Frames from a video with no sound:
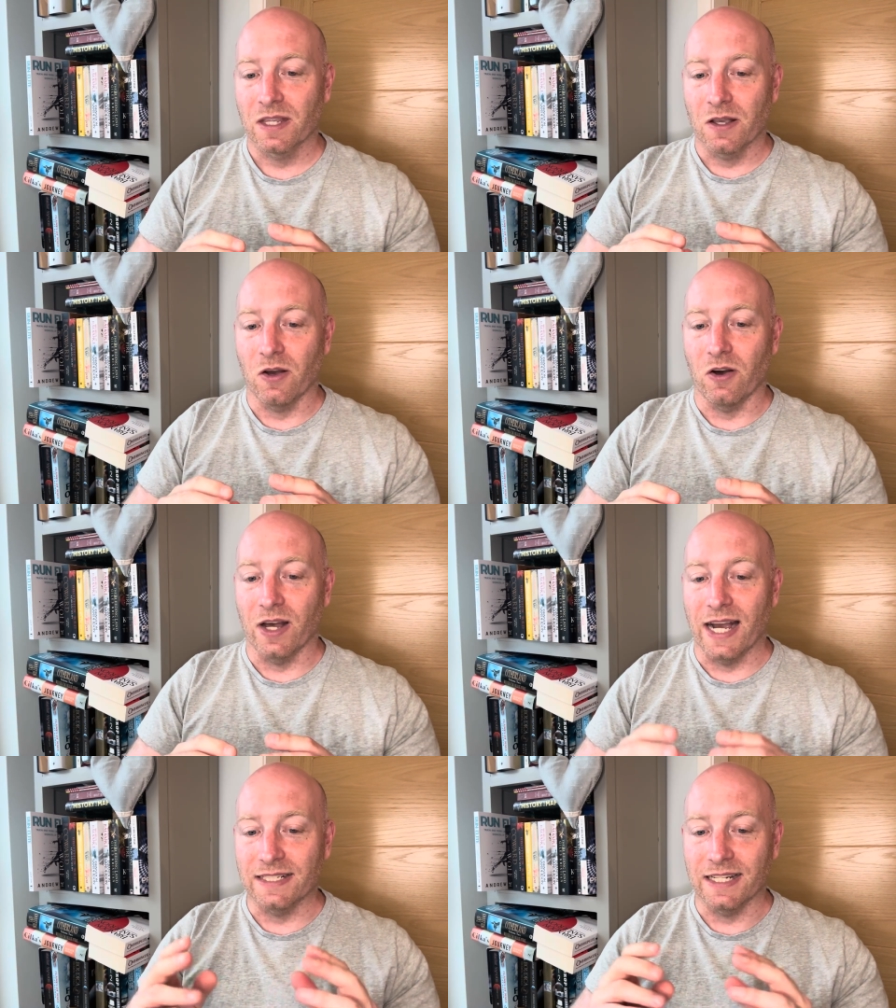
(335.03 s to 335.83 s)
or
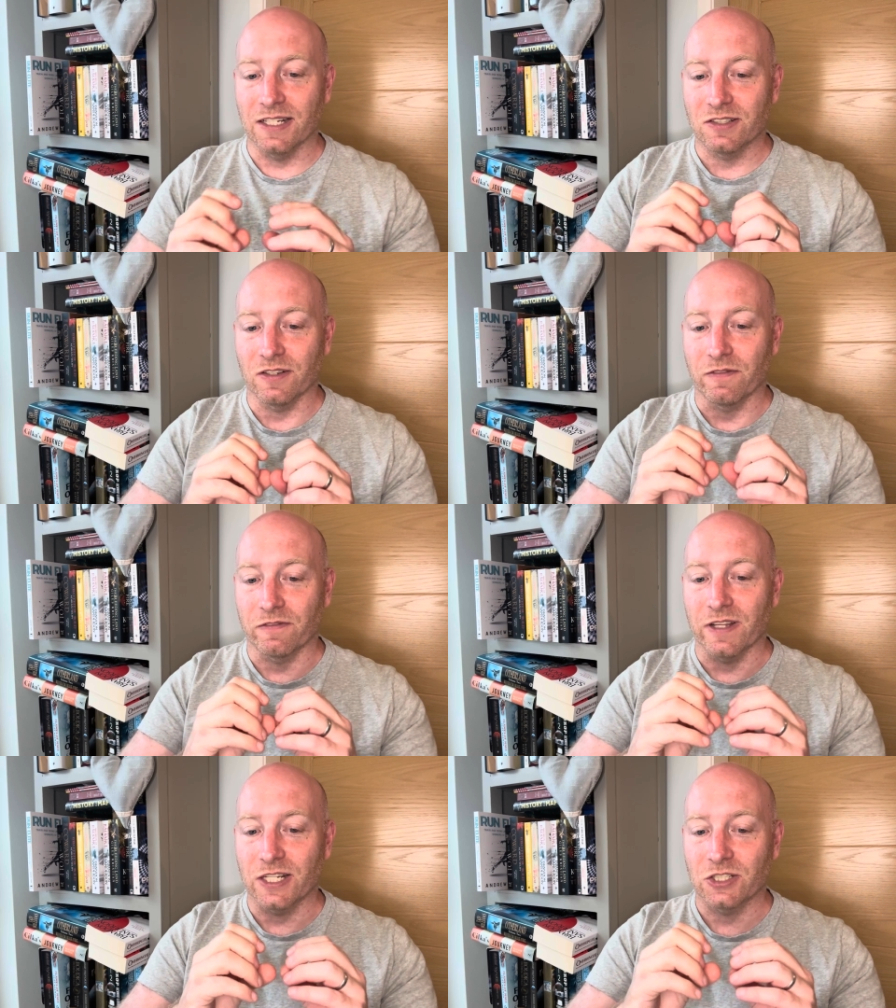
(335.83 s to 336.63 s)
ideas to
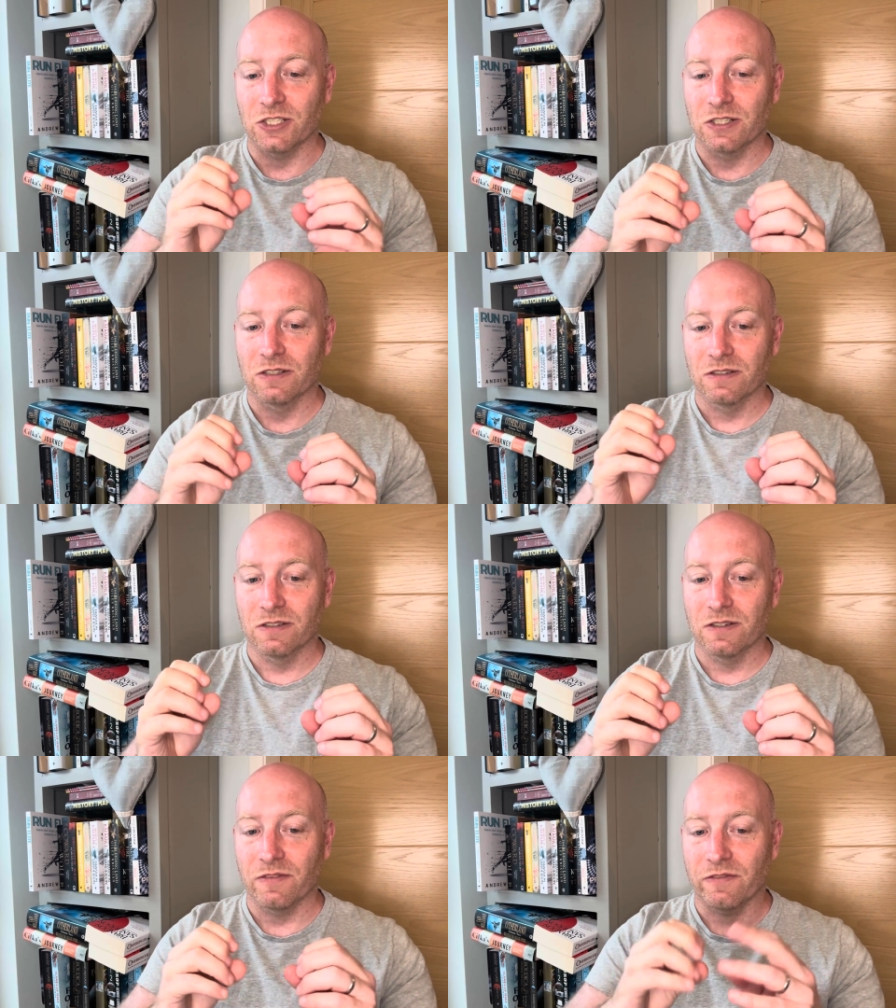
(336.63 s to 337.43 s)
flesh
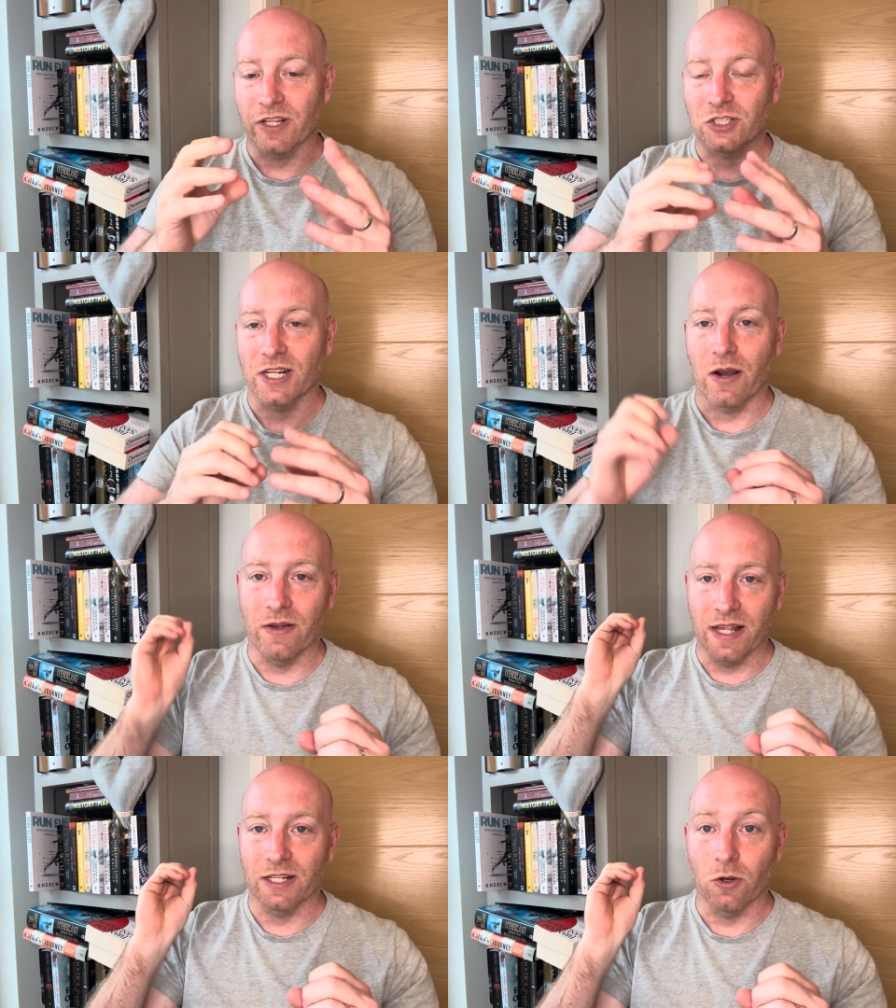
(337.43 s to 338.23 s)
it out, and
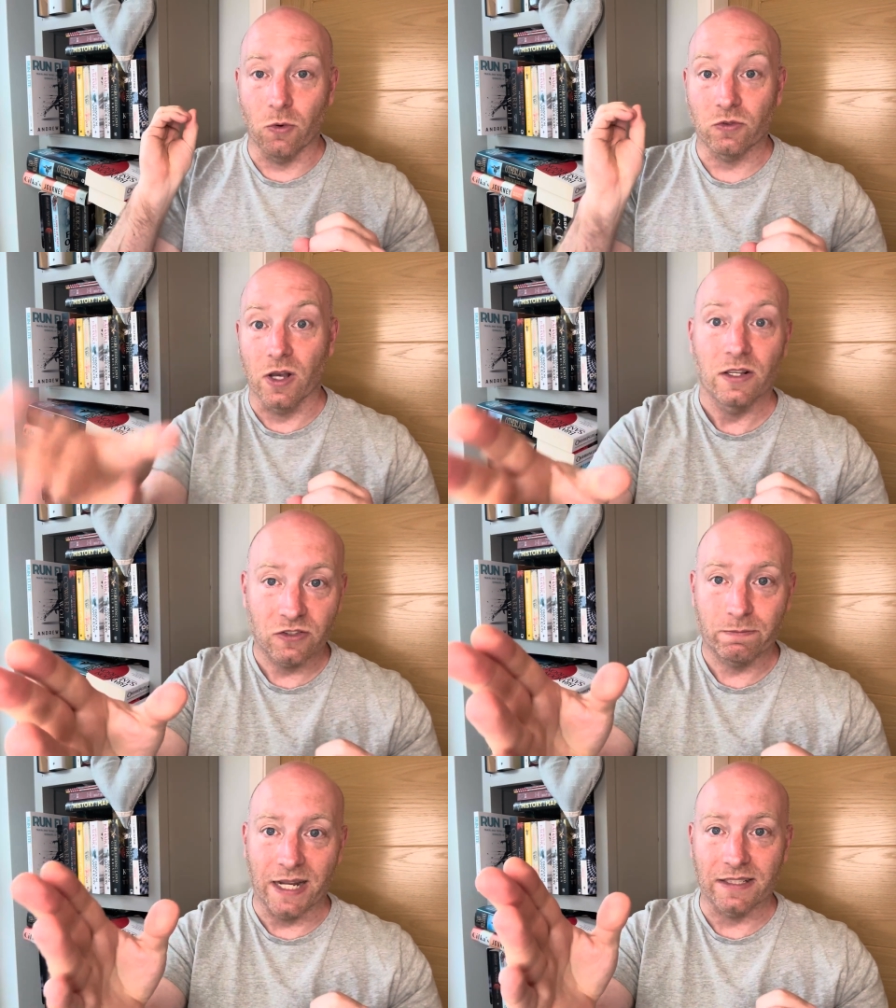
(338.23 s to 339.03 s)
then he goes
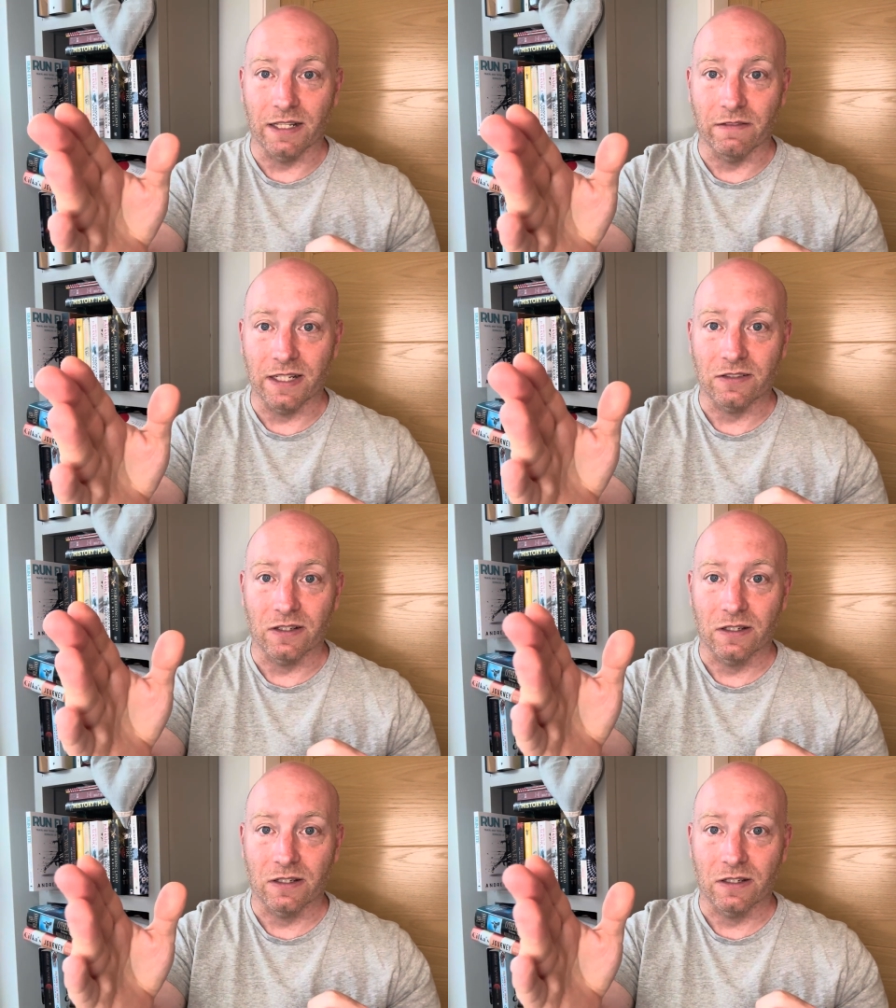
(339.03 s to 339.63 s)
space elevator.